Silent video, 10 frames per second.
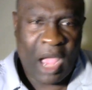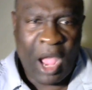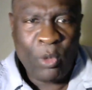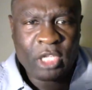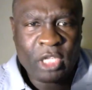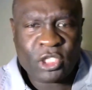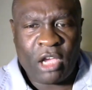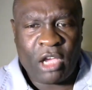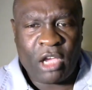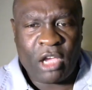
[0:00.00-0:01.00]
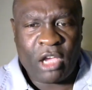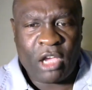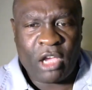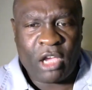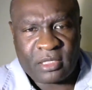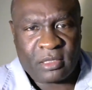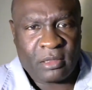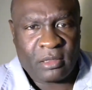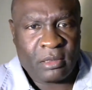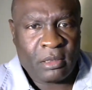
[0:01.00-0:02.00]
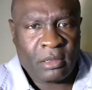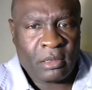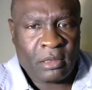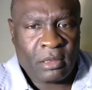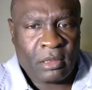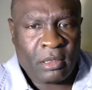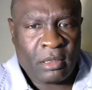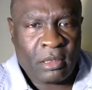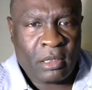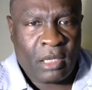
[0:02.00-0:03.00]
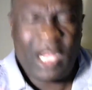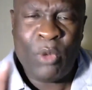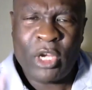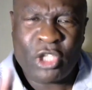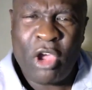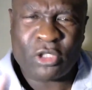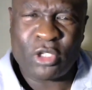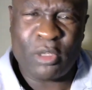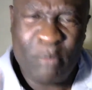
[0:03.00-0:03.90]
I want to talk about this. And I want to talk to the